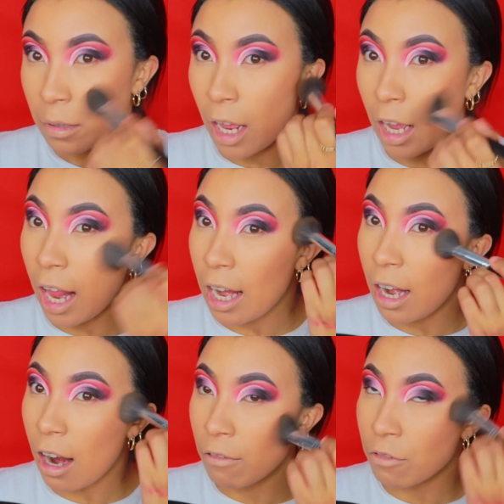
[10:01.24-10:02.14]
Like, I
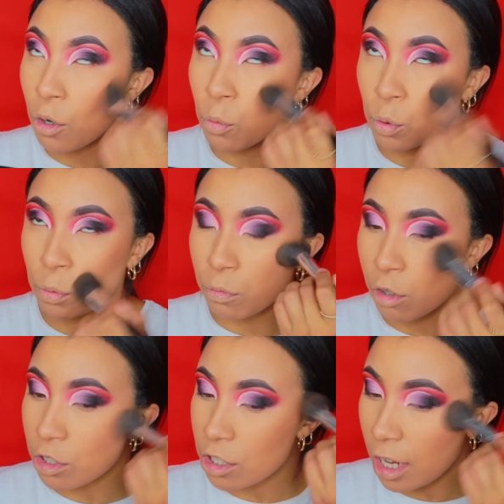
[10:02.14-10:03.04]
love a warm
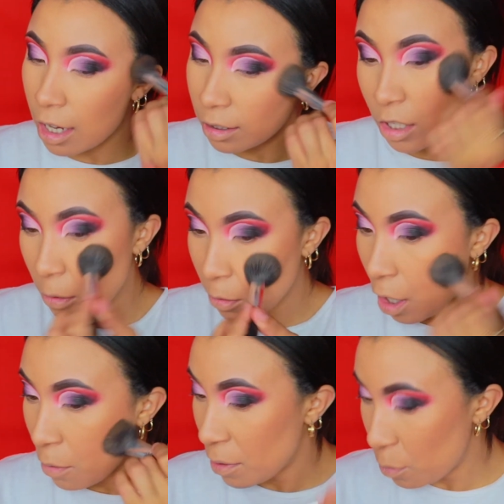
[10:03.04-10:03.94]
bronzer. So I'll
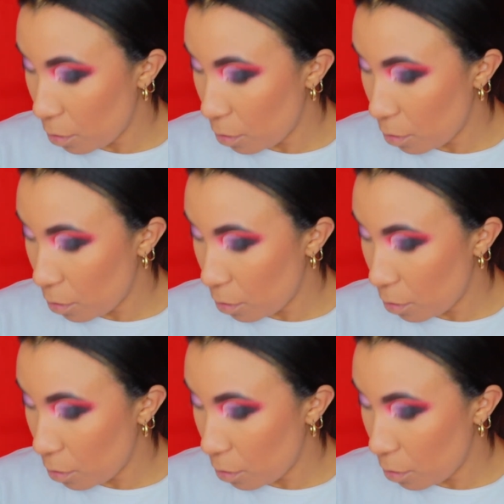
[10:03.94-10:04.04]
go in